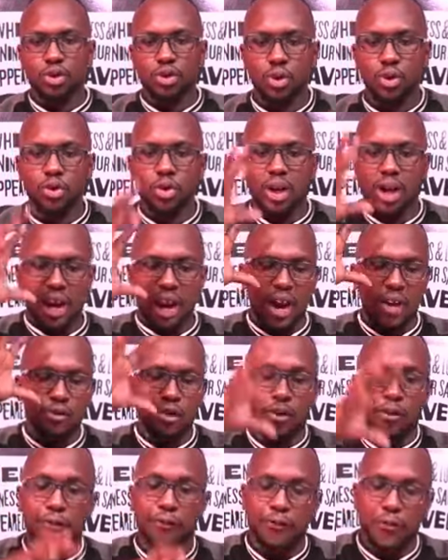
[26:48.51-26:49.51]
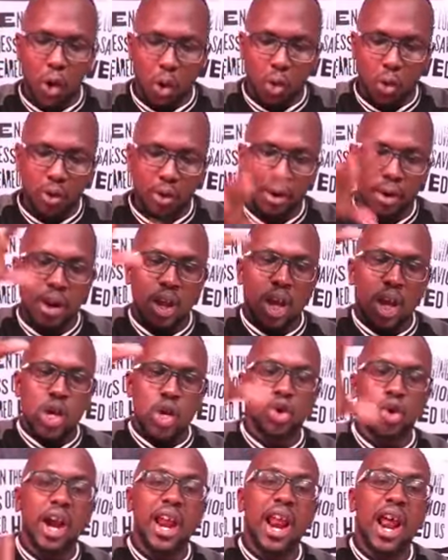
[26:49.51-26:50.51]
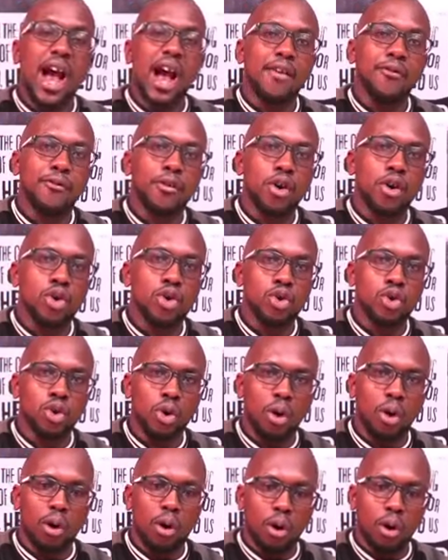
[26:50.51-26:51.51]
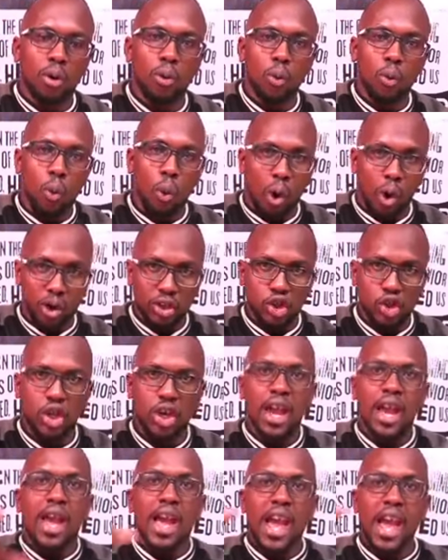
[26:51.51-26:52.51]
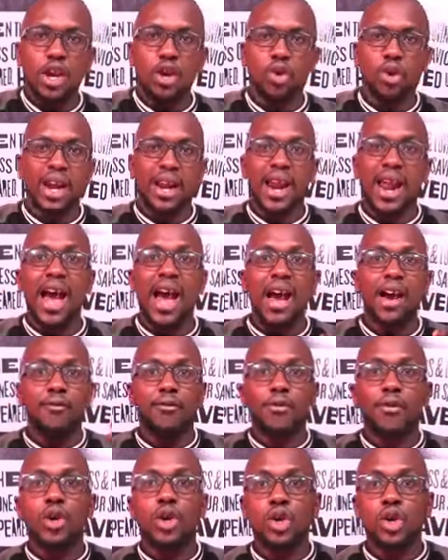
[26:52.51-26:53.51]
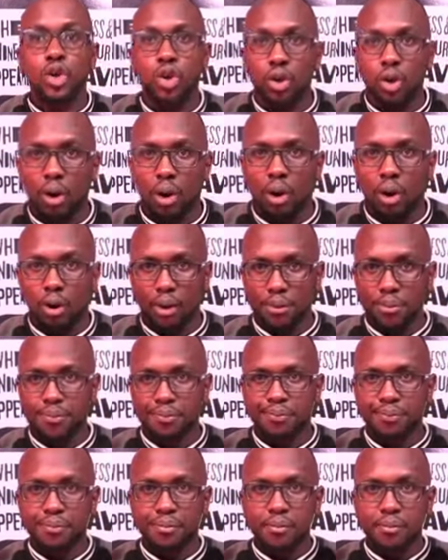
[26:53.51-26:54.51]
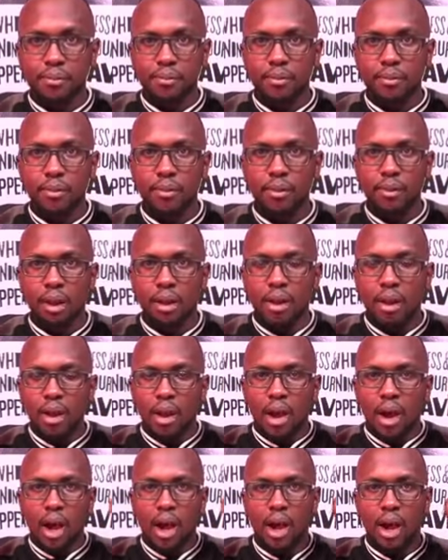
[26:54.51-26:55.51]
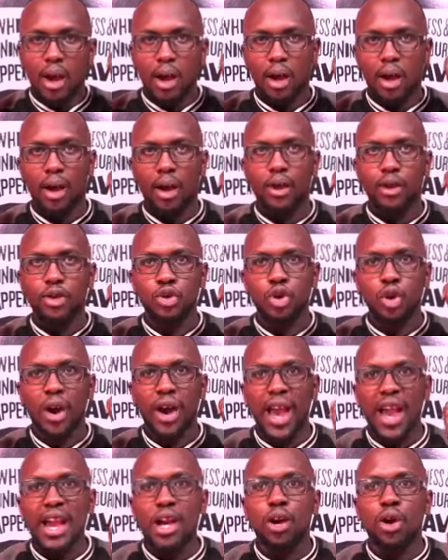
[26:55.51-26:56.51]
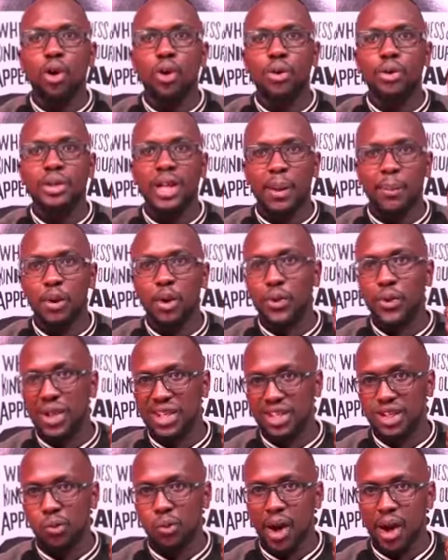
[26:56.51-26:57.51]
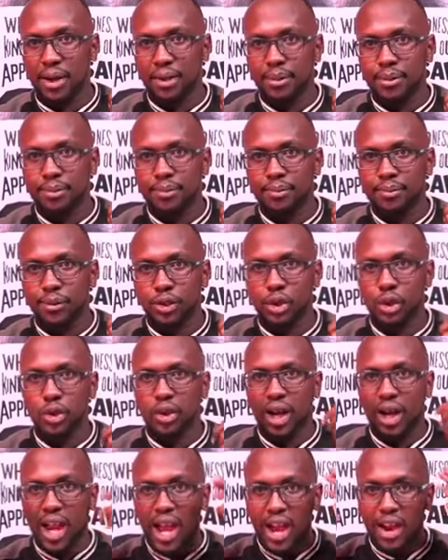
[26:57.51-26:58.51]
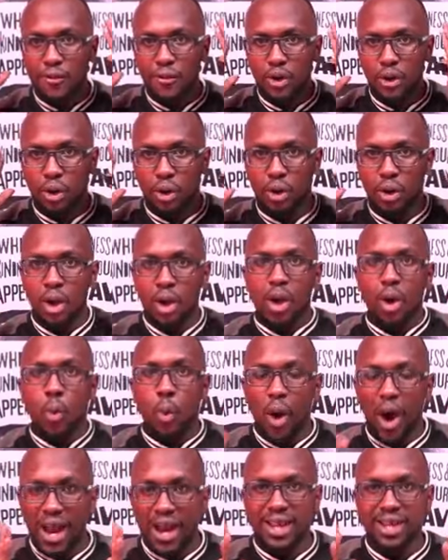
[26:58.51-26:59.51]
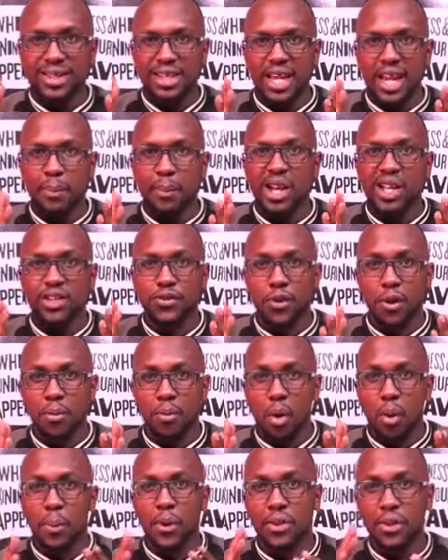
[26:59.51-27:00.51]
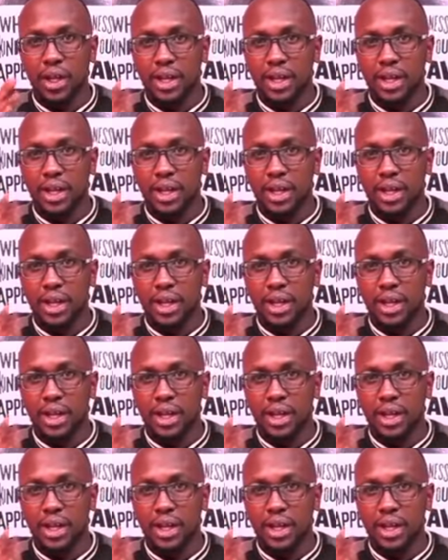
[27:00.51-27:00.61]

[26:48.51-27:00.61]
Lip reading: So you can have your phone, you can have your watch, and you can have your Enco W31. So you can have your wireless earbuds from Oppo.